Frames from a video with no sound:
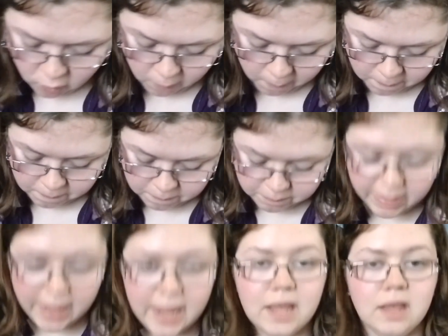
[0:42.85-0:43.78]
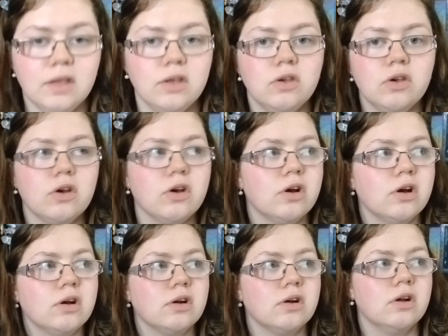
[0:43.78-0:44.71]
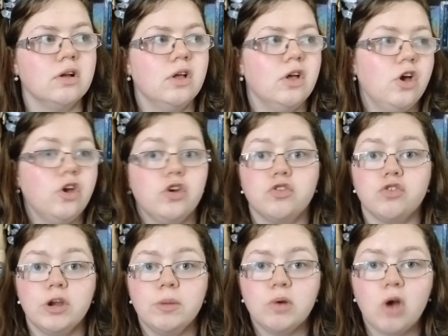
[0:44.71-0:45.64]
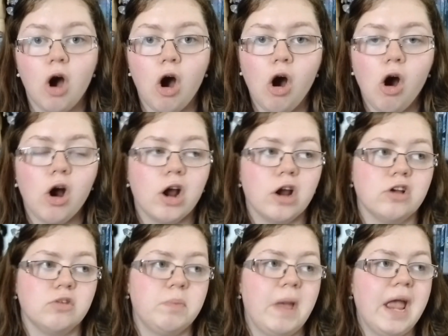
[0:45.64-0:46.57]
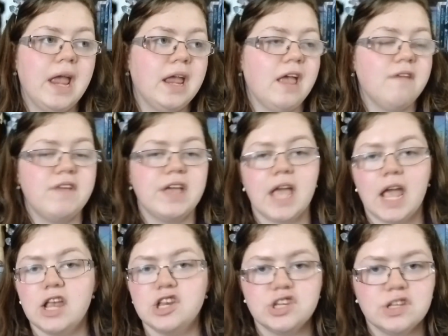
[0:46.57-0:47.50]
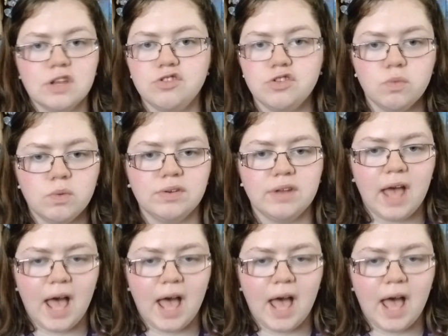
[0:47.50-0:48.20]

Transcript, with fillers: home. Paint your your dream car. Paint a vacation that you want to